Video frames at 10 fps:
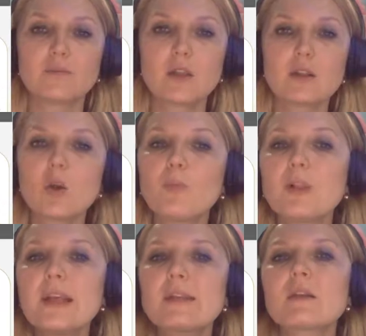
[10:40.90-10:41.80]
So
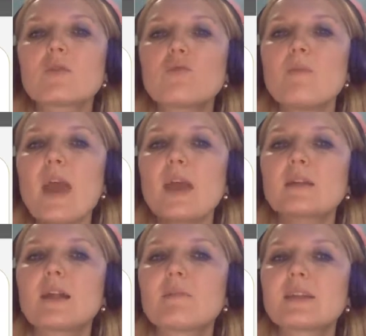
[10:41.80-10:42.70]
please make
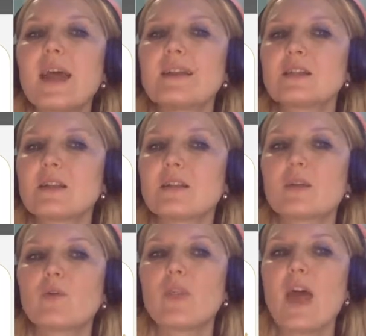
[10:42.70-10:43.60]
some sentences
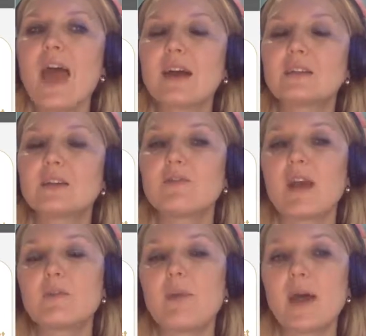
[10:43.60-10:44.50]
with active
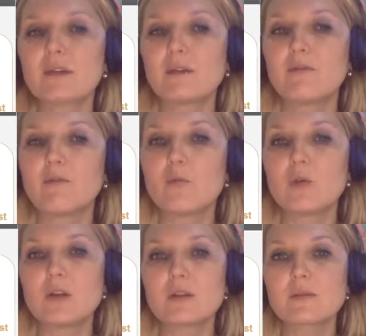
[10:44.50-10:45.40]
and passive
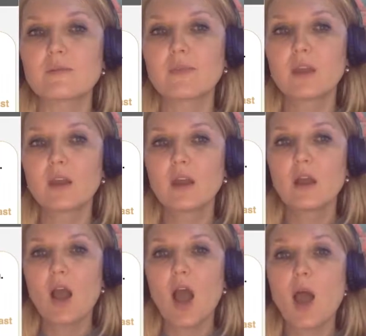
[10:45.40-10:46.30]
voice.
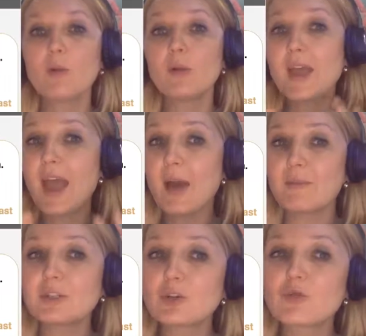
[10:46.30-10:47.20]
I will be
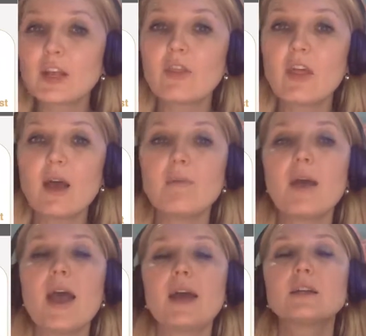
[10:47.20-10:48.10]
happy to read them,
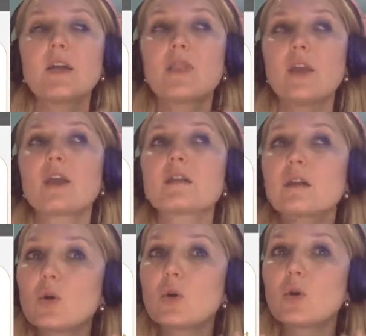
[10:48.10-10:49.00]
and I think it's
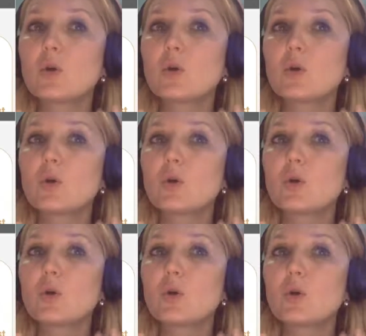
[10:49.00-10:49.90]
a good
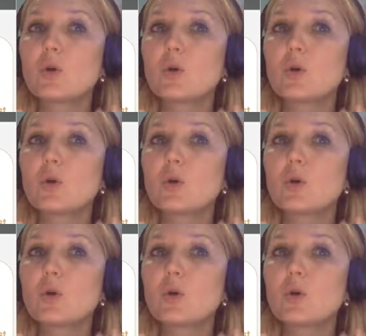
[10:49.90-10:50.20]
practice to